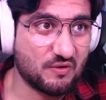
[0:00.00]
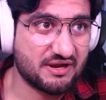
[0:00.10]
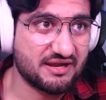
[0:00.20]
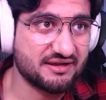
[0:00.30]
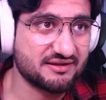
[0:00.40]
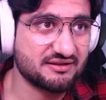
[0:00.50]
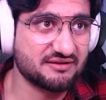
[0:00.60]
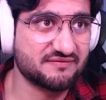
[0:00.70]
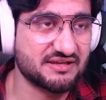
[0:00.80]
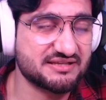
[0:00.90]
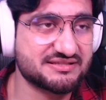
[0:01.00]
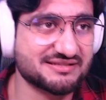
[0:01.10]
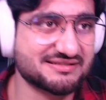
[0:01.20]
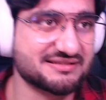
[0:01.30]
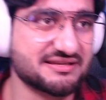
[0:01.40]
okay, lovely.
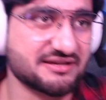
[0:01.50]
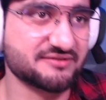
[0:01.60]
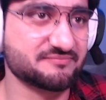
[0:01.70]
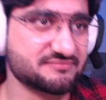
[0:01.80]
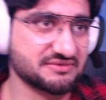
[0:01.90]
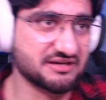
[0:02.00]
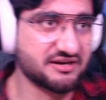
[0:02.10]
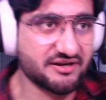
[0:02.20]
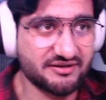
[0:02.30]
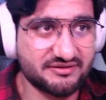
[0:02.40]
Just in time. All right.